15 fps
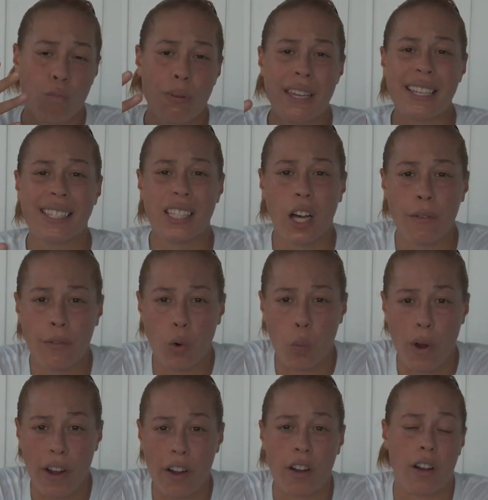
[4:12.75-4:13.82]
Be
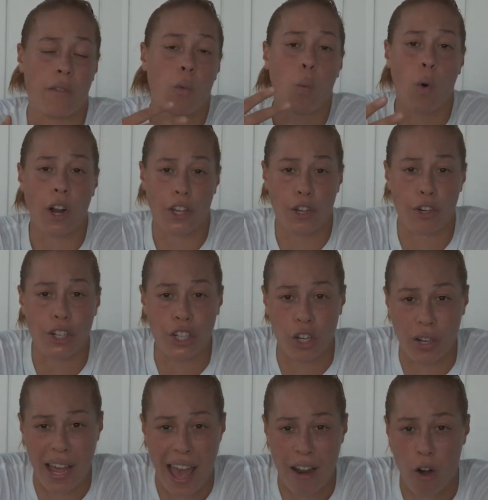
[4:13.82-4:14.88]
self-aware of what you're
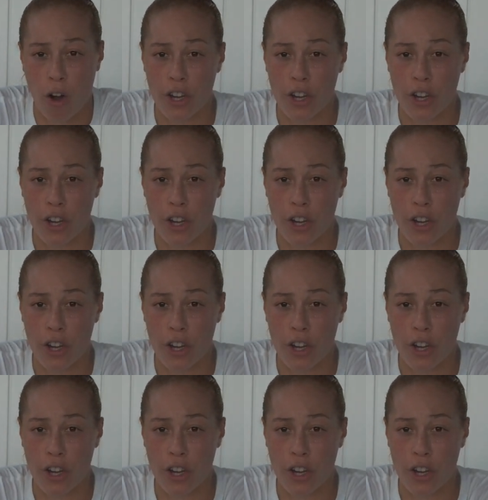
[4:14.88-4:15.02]
good at.